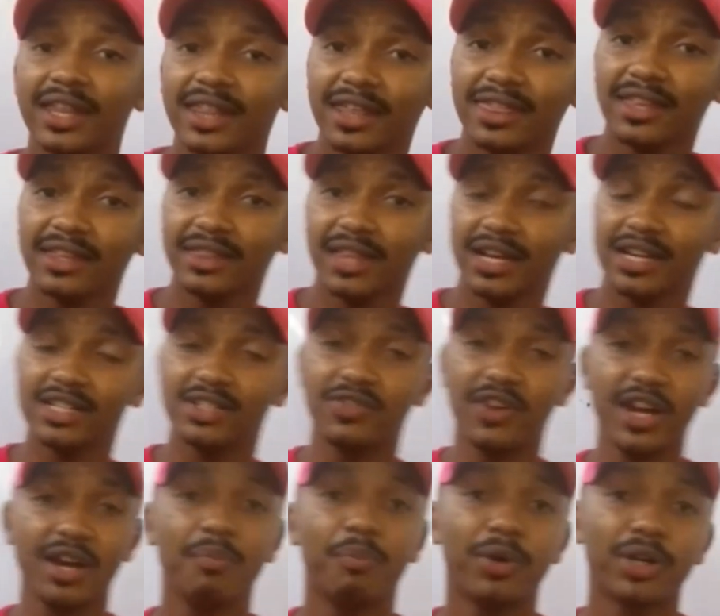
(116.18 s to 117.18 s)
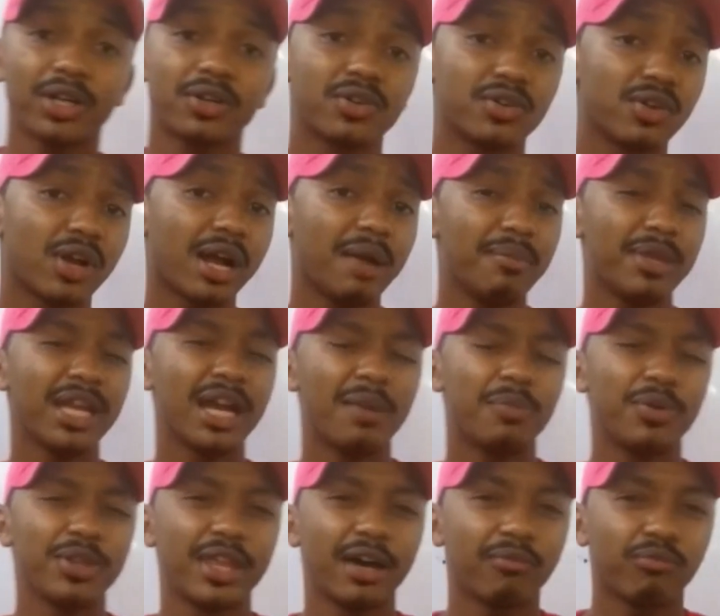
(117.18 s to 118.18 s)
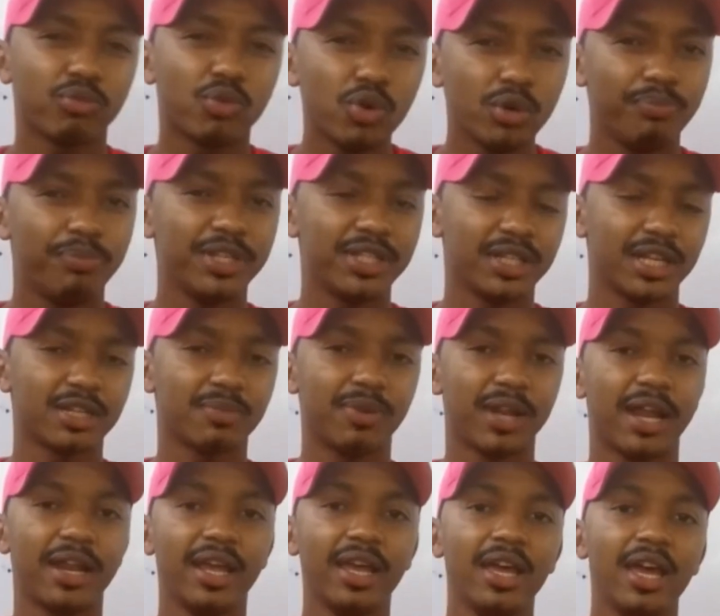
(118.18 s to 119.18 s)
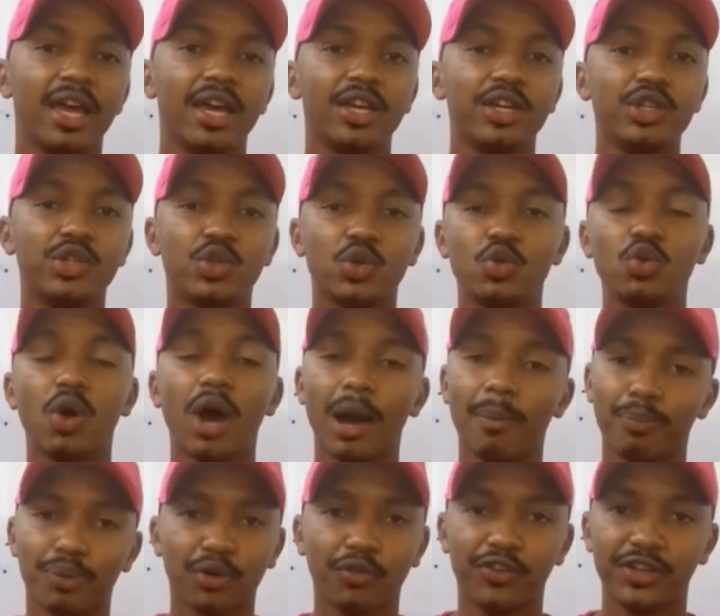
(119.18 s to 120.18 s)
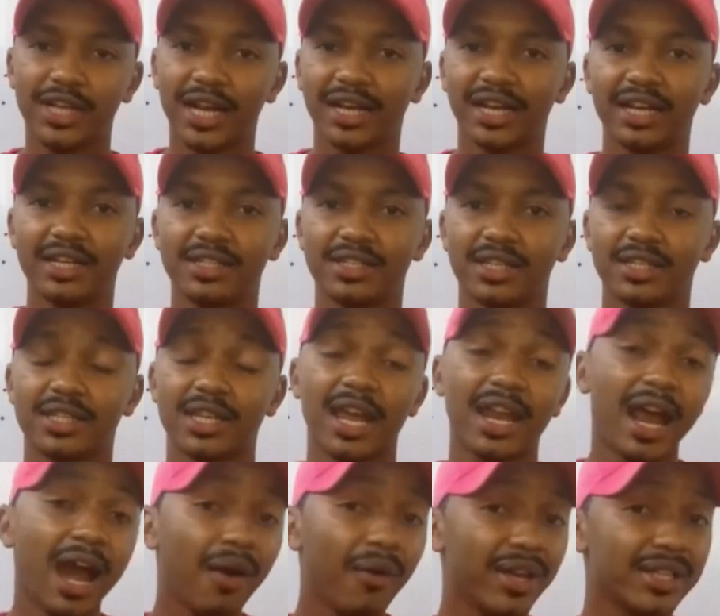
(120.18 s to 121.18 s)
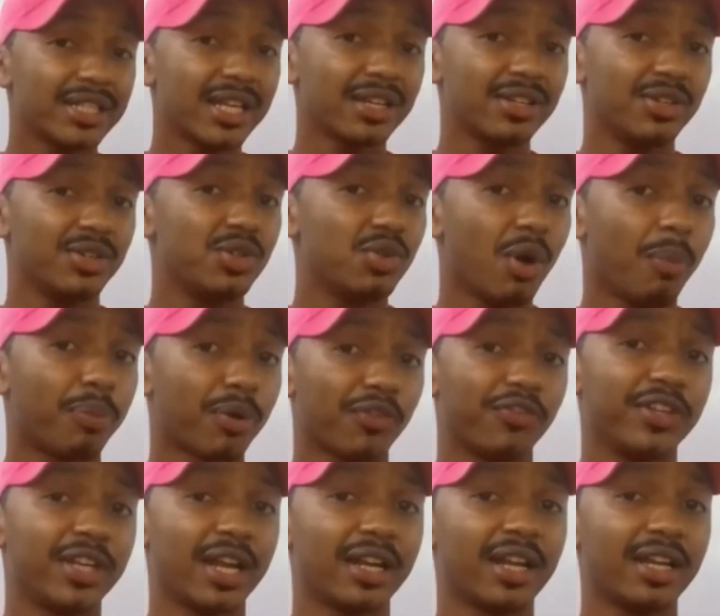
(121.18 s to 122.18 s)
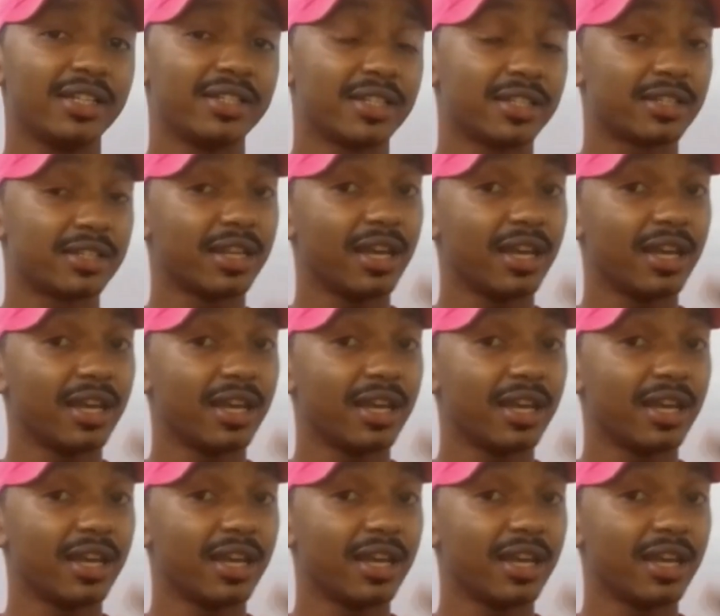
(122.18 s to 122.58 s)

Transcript: other thing that is very important when you're coming up with a good business plan is to do a profit analysis. And how exactly do a profit analysis?